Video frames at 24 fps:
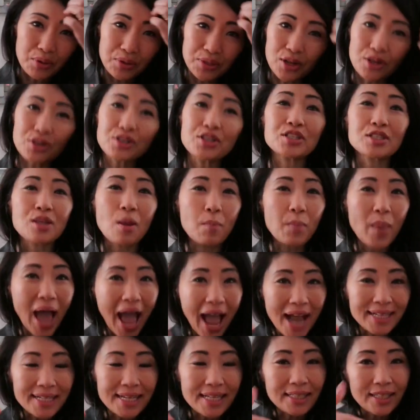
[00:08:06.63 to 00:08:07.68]
are just
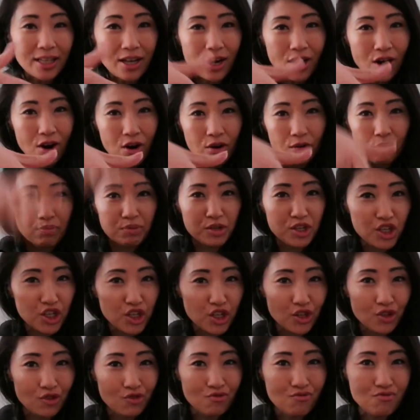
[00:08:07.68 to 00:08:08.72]
packed in there,
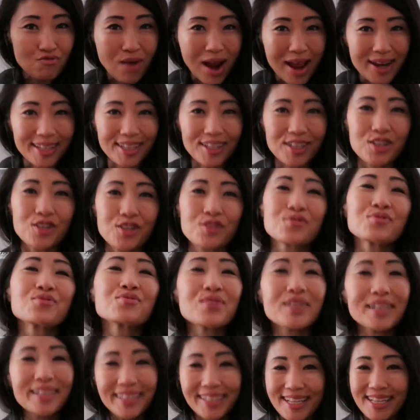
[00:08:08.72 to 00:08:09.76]
ready to
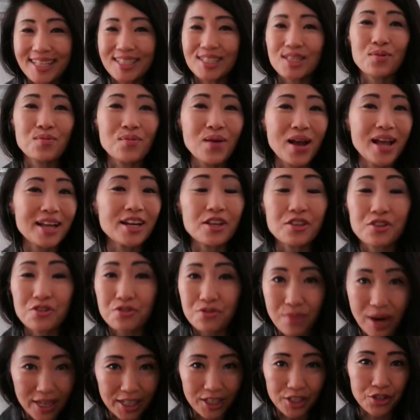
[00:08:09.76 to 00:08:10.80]
release when you're
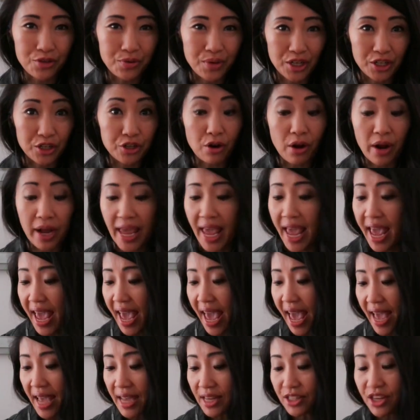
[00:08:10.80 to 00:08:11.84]
ready to enjoy.
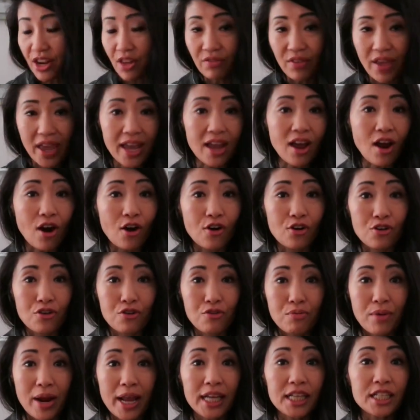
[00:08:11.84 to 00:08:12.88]
And they are
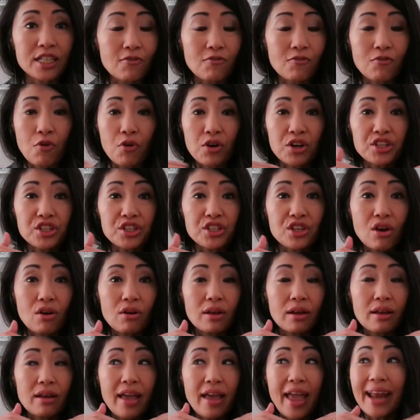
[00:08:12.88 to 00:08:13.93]
great for just
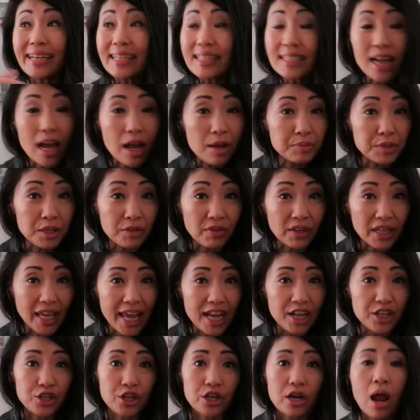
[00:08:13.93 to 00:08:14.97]
any types of
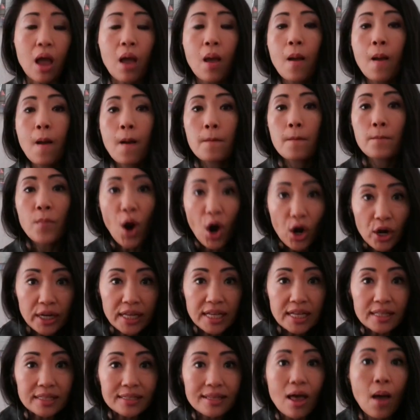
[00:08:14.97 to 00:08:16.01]
occasion.
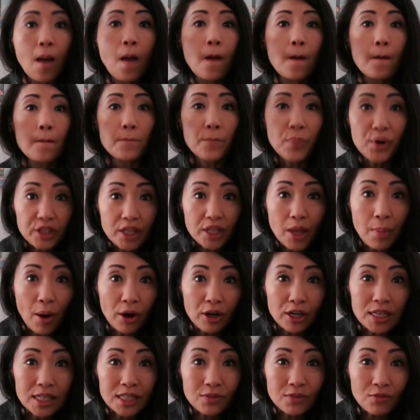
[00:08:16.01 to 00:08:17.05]
Parties, birthday
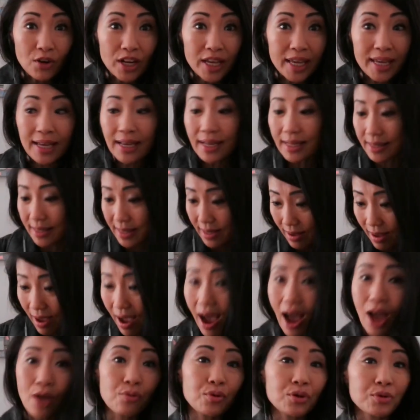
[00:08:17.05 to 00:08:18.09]
parties for kids,
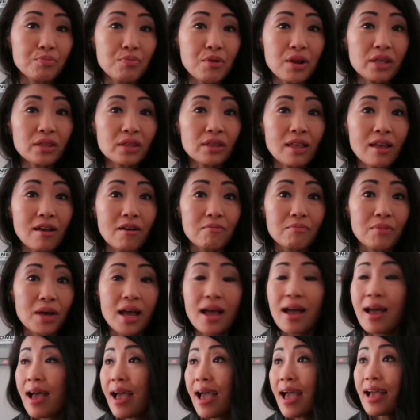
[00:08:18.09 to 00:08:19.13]
I would bring them.
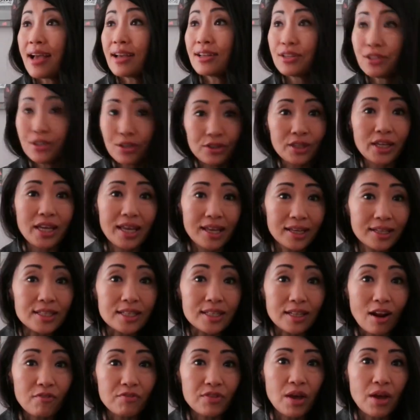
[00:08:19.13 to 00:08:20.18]
And the kids
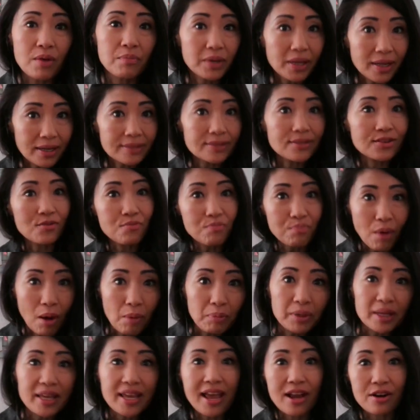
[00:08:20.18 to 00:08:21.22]
love them because they're
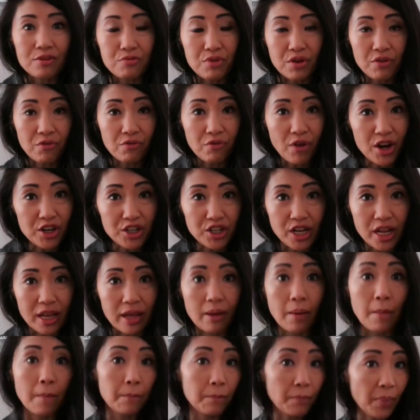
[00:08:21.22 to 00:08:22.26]
bubbly and refreshing.